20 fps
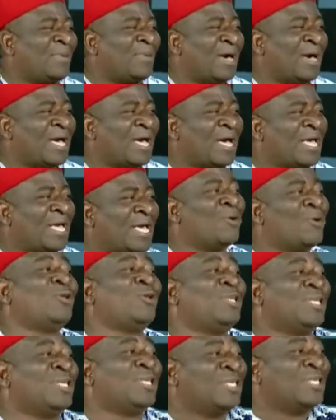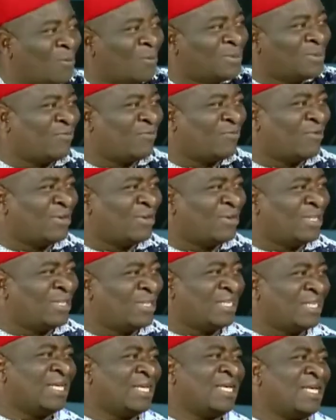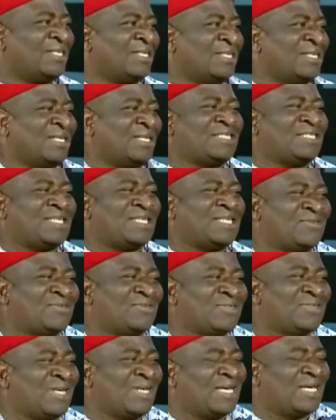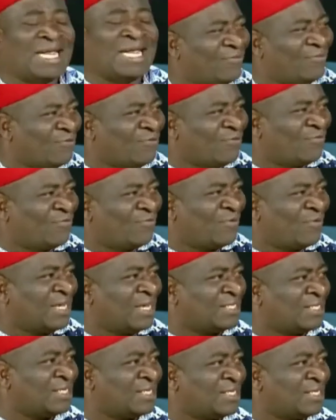by including some states from the south, and I laughed over it.